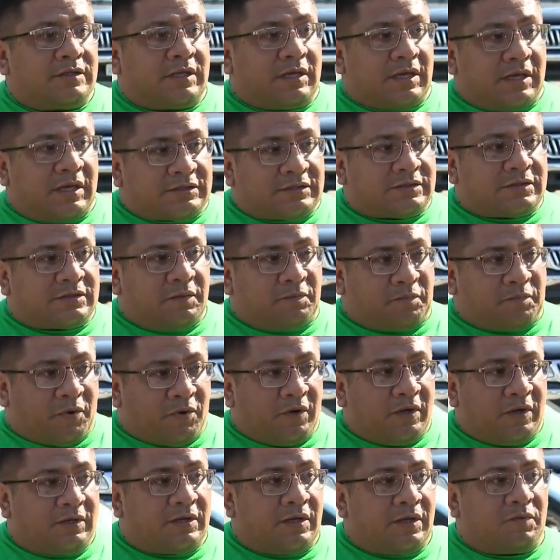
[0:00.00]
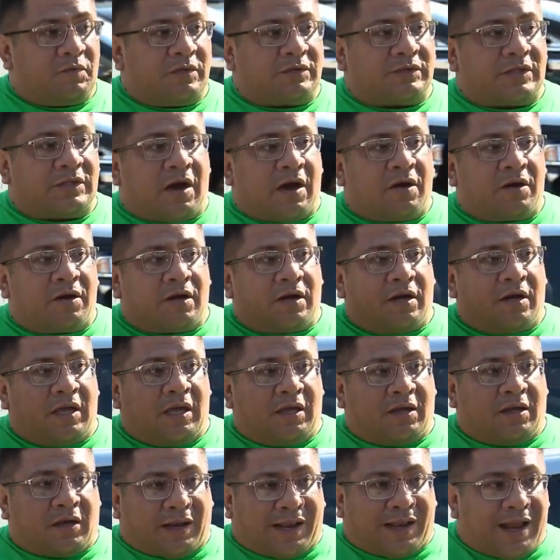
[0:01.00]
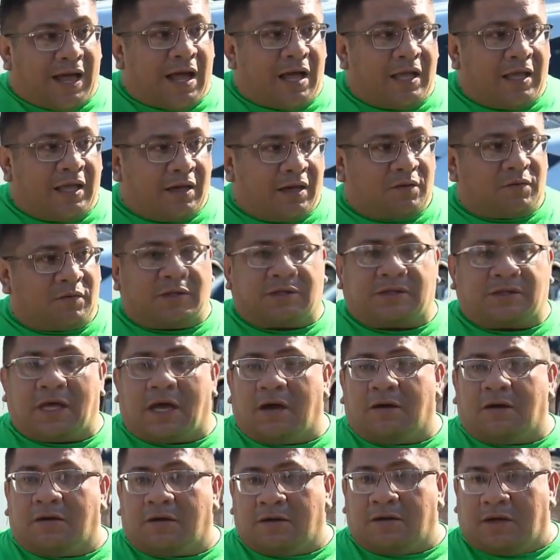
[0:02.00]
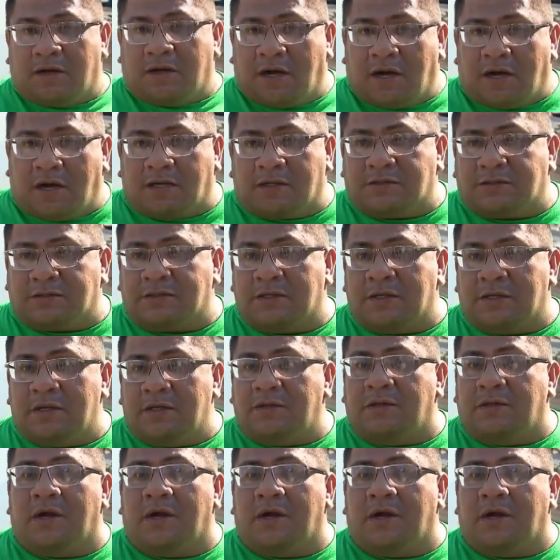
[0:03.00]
gets the point that without a client, without us,